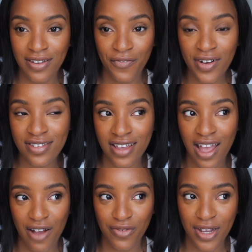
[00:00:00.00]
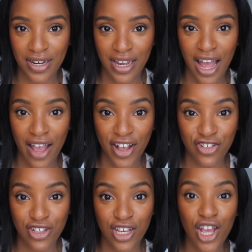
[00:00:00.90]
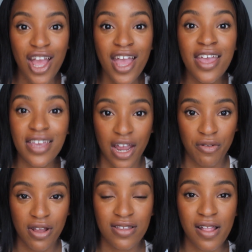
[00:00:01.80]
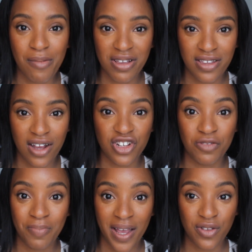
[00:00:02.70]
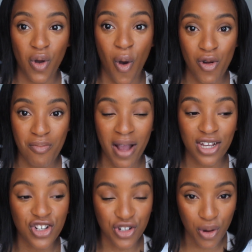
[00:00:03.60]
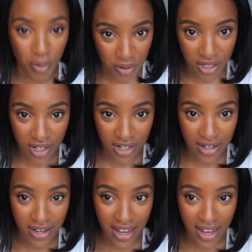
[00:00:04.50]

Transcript: the first day I've done it, I actually carried the massage bed on my shoulder,